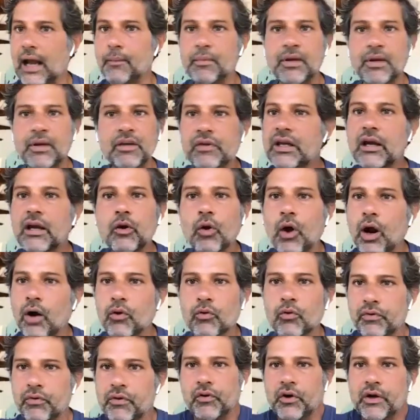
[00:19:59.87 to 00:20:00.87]
I mean, we didn't know how
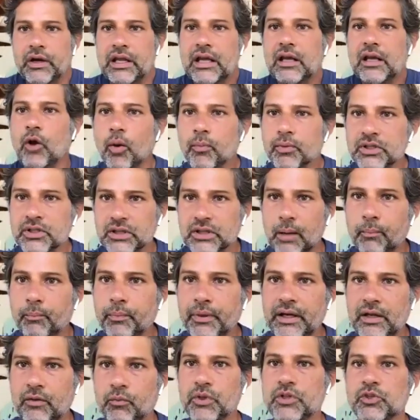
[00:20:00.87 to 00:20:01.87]
to. We were an e-commerce
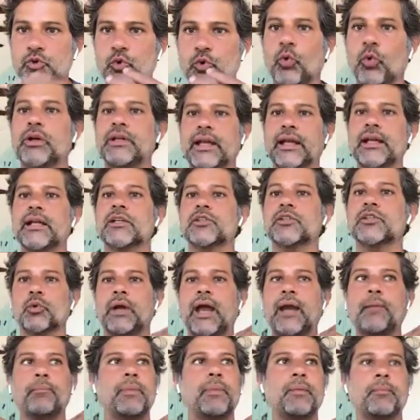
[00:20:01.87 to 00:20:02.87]
company which sold tickets to
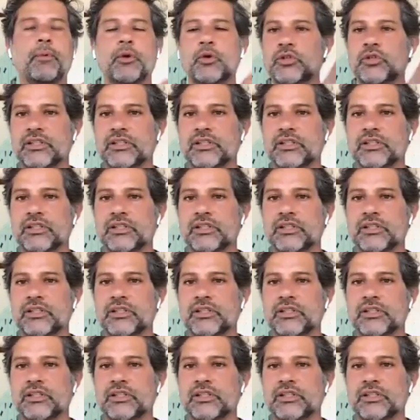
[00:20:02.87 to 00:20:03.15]
get people